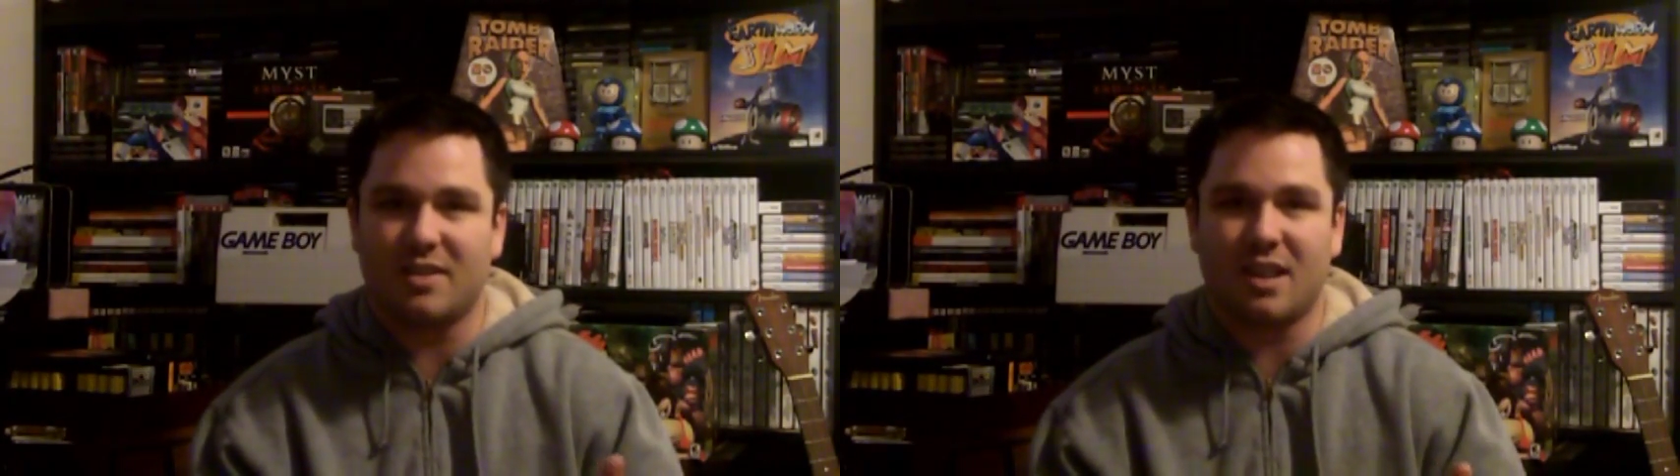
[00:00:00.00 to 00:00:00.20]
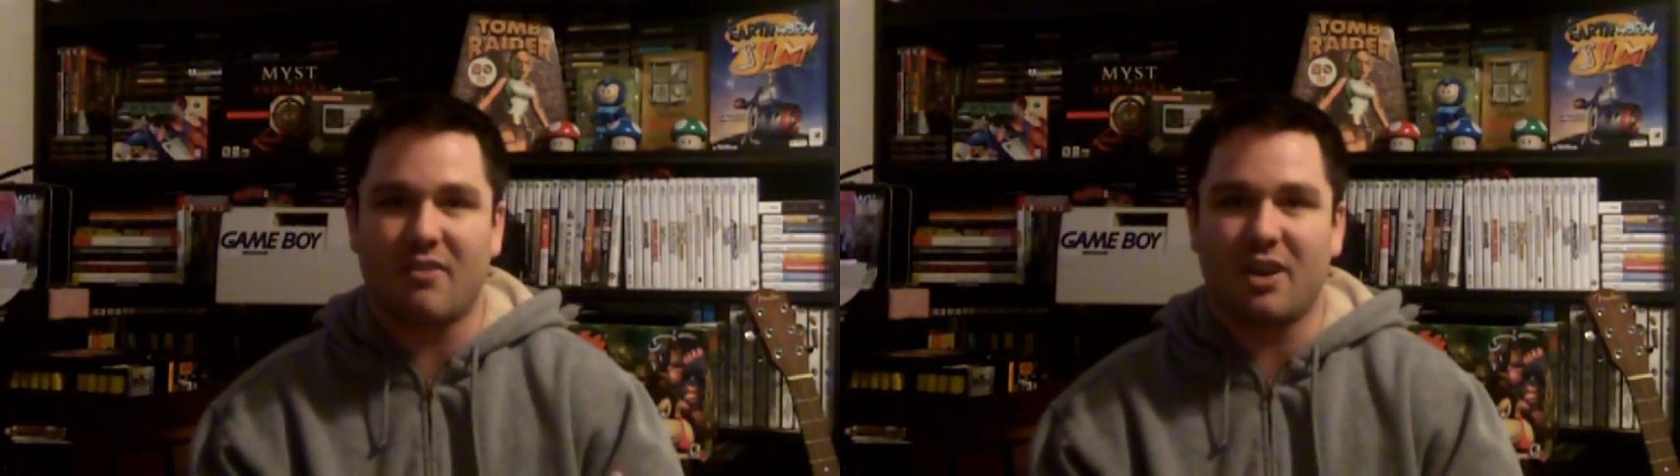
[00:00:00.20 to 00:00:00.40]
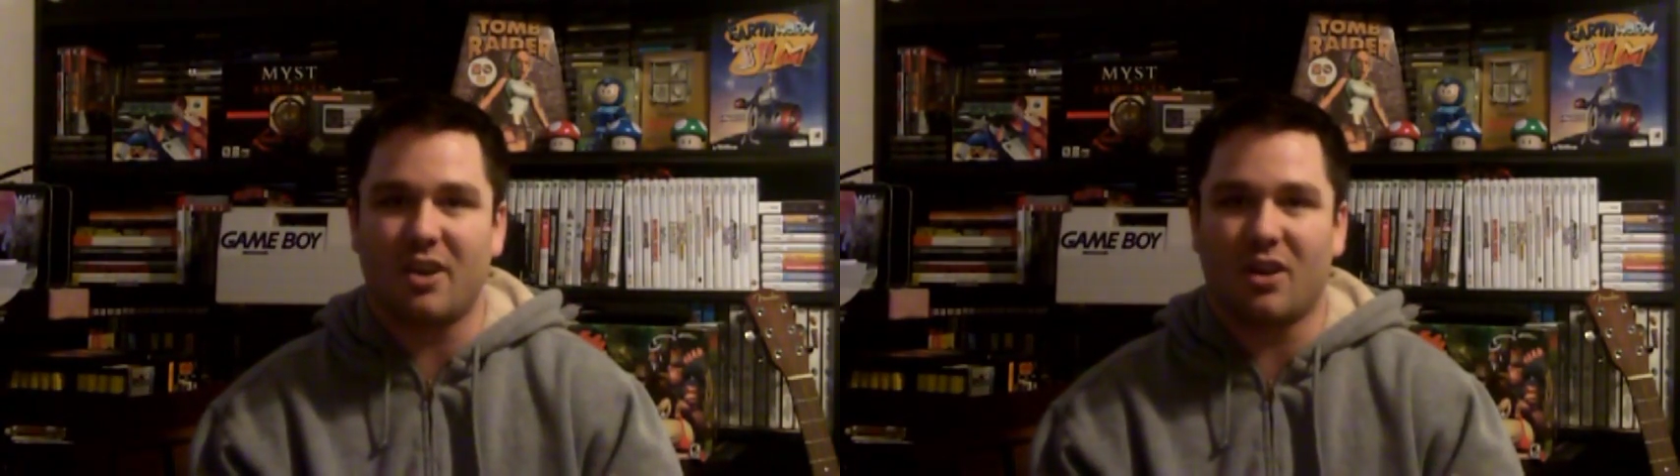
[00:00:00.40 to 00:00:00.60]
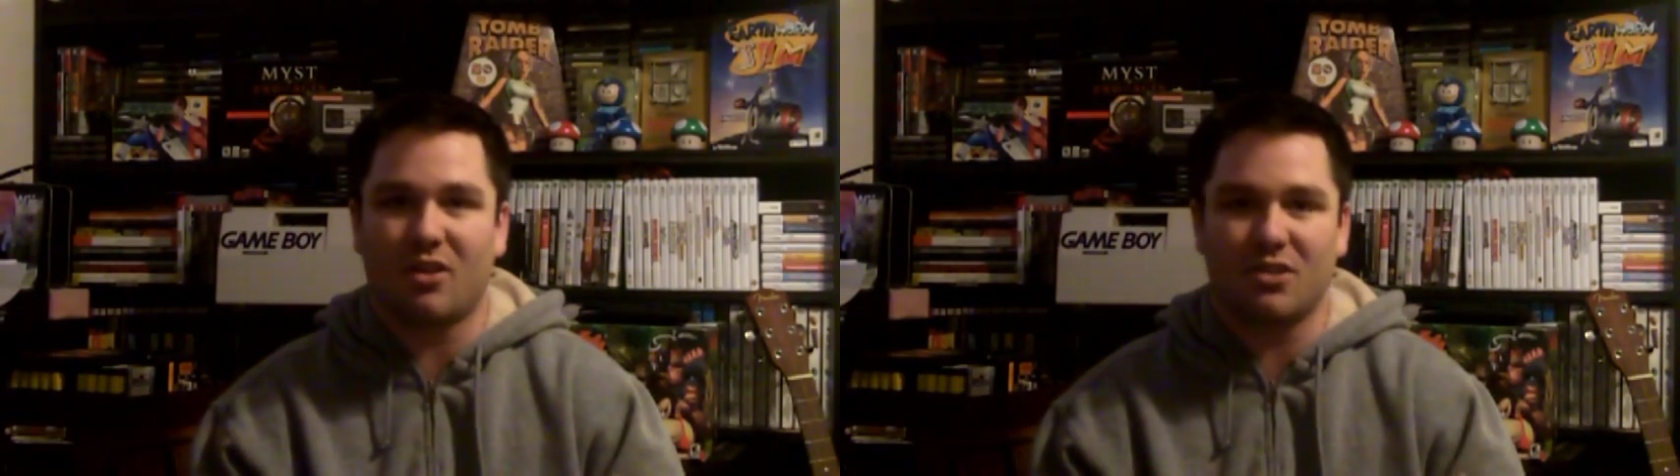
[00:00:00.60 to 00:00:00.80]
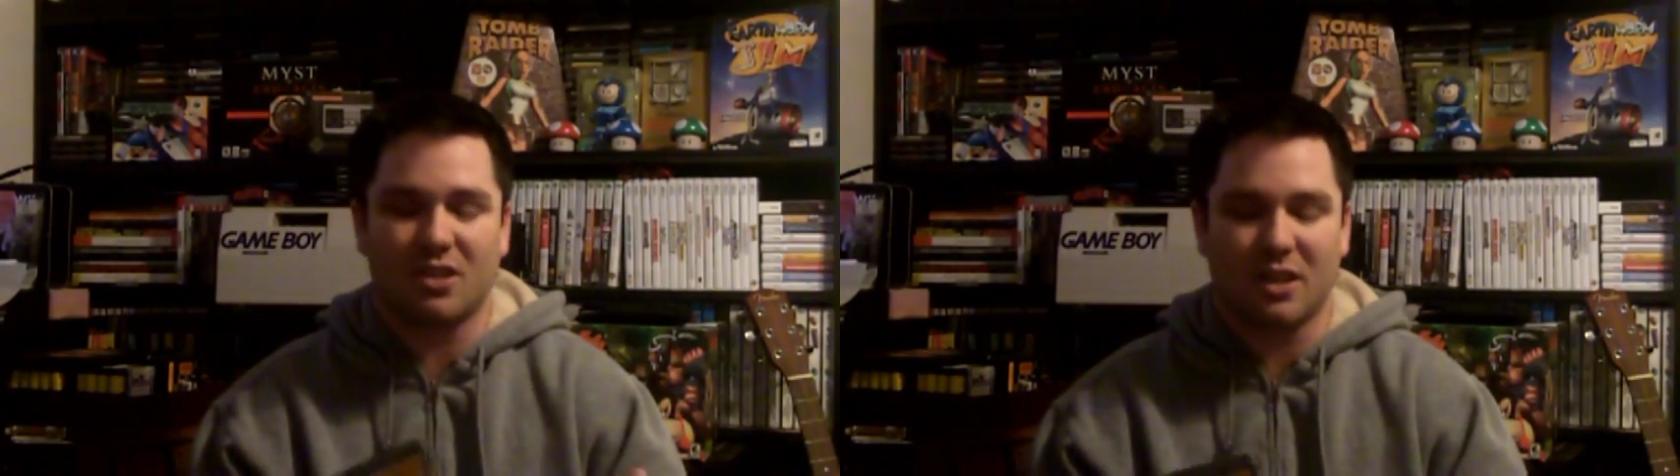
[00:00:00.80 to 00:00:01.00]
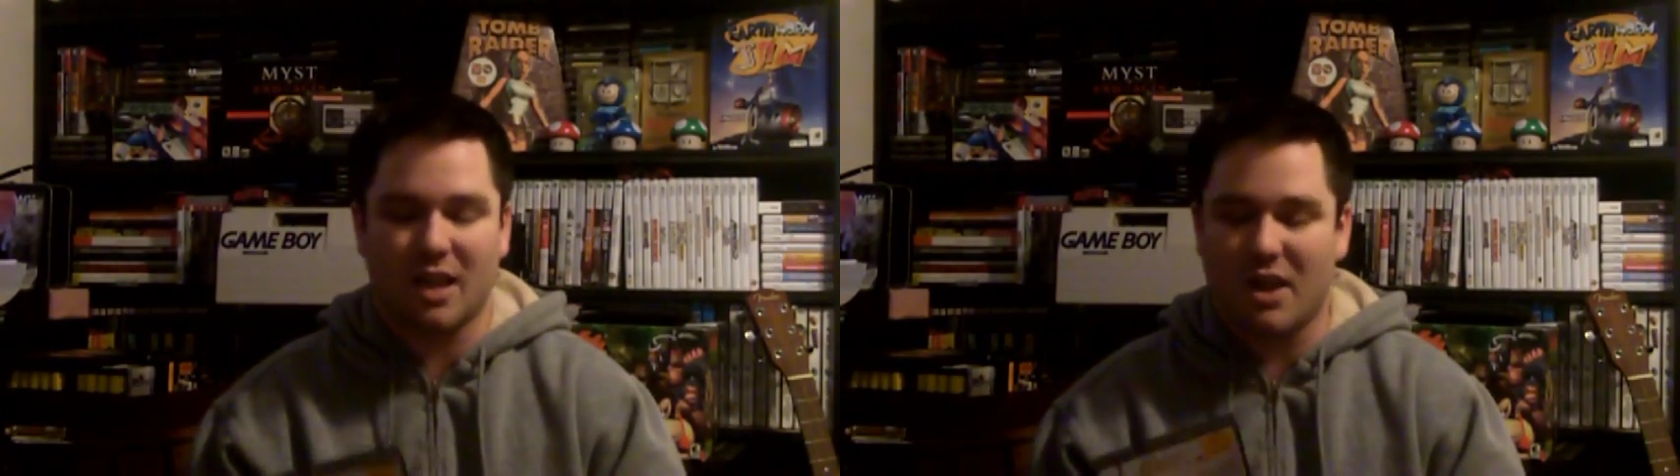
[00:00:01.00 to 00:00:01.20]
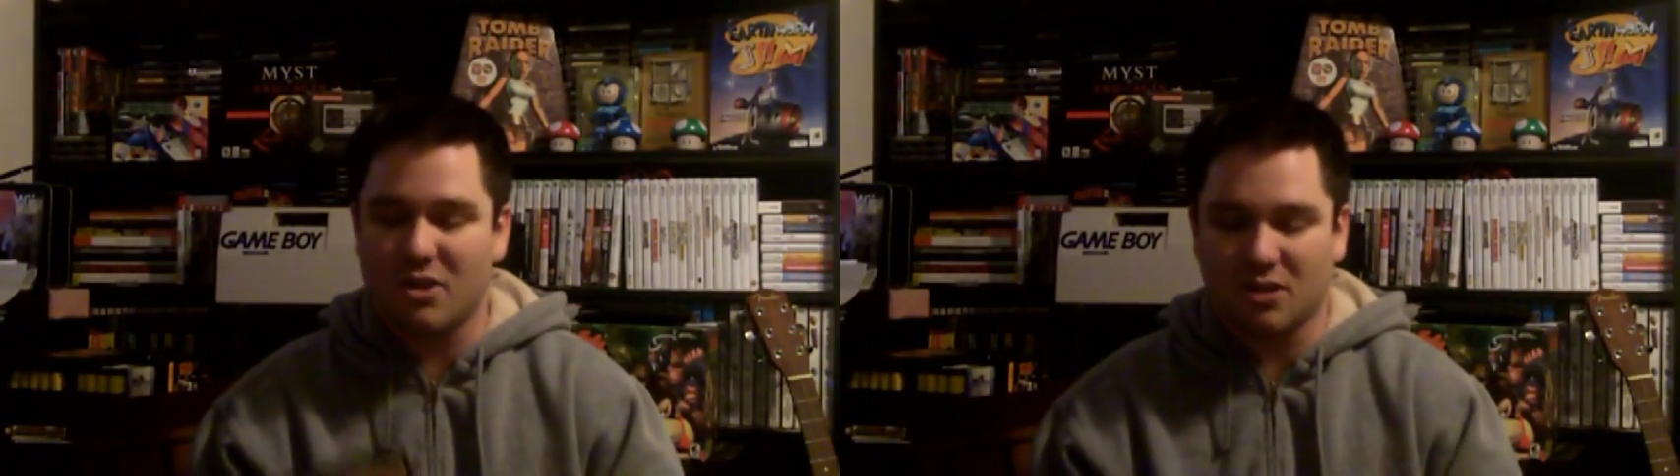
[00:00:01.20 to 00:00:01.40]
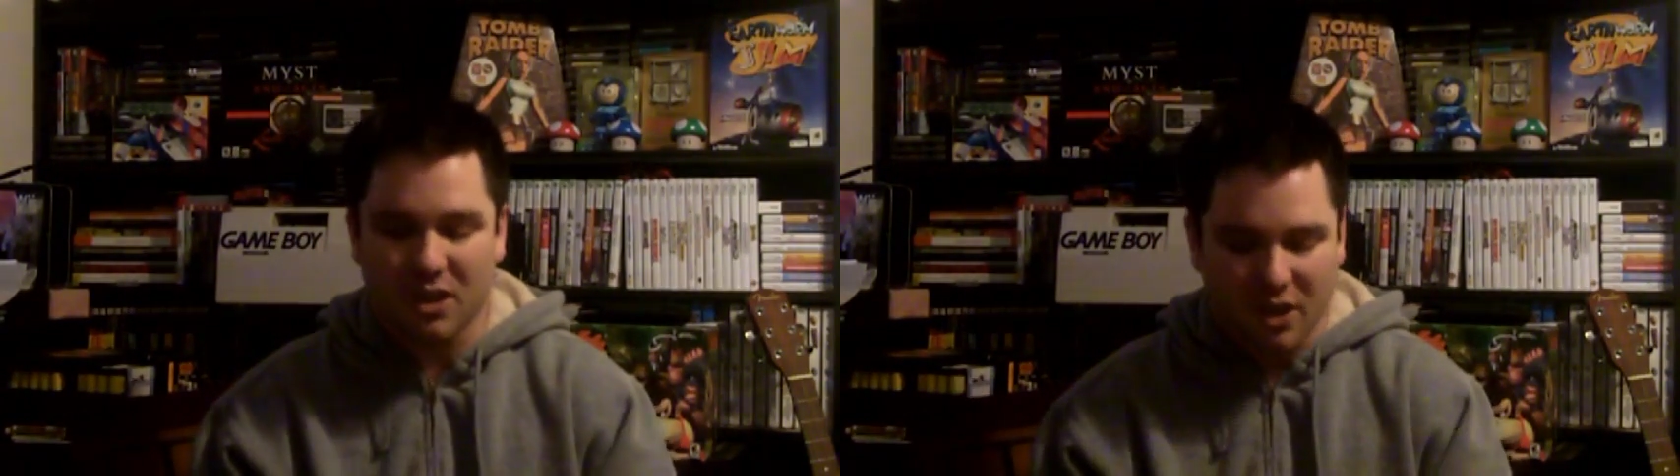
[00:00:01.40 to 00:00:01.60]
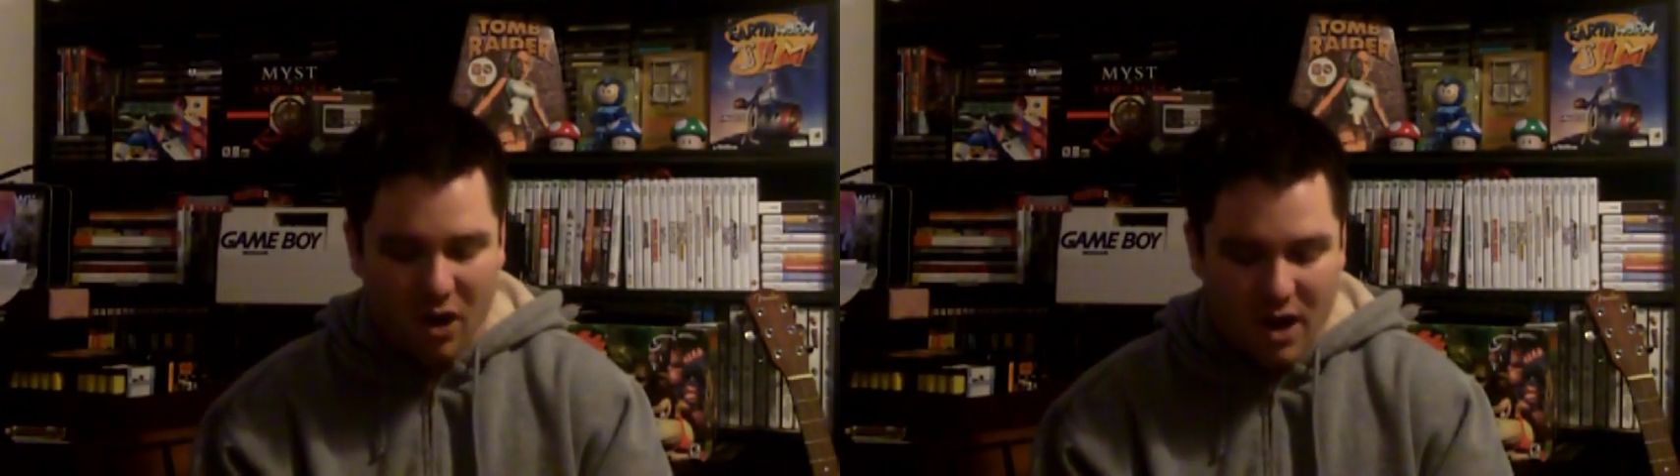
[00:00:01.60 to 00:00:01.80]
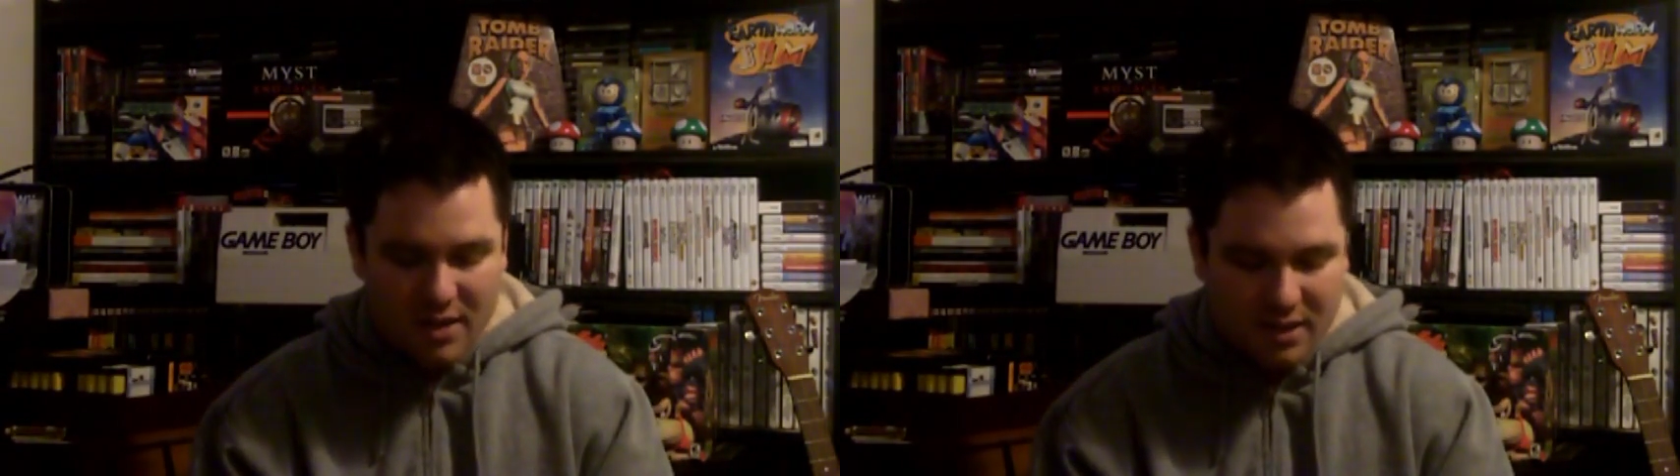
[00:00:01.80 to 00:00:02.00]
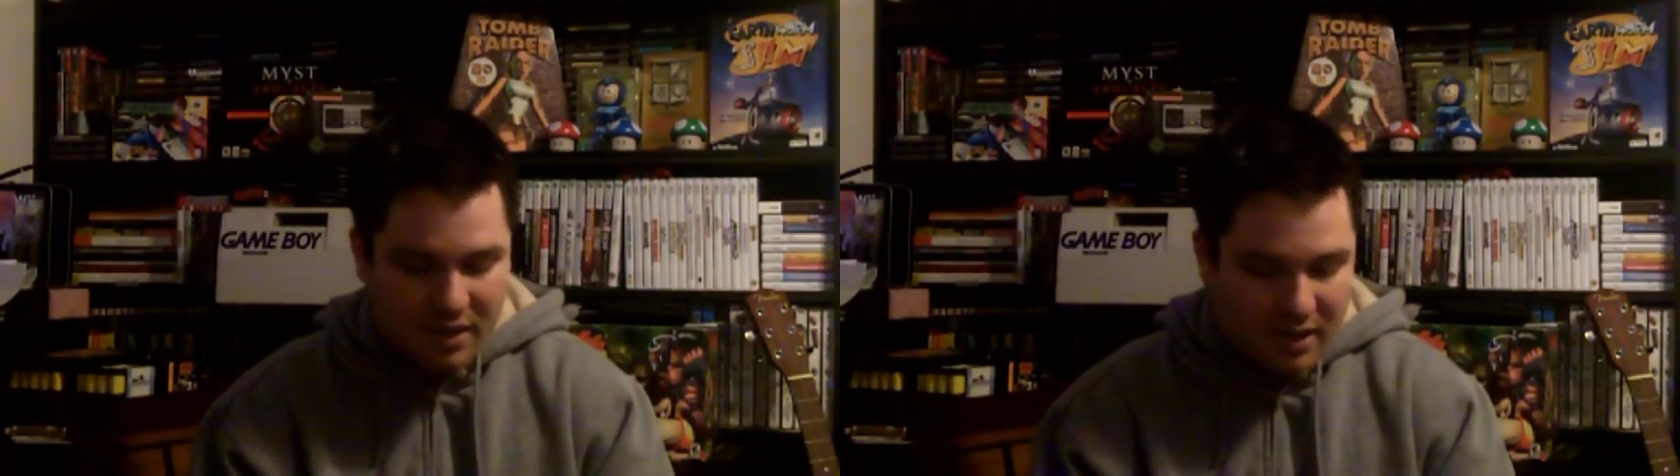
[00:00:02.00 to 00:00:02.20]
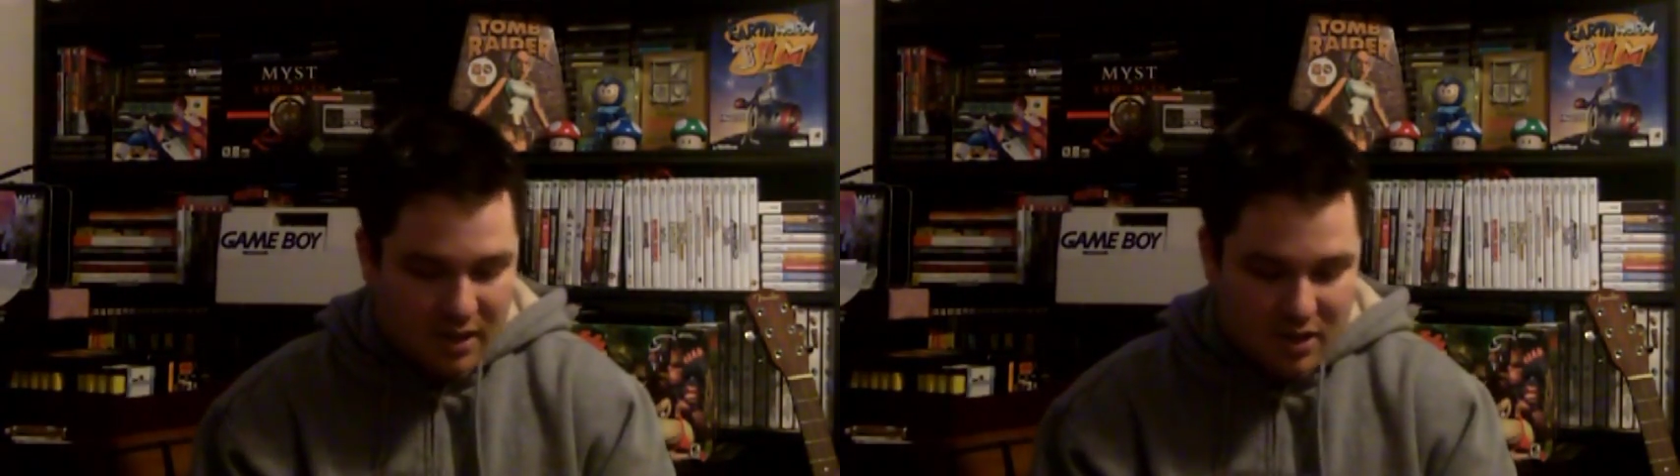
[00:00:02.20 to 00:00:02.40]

$70 that usually costs.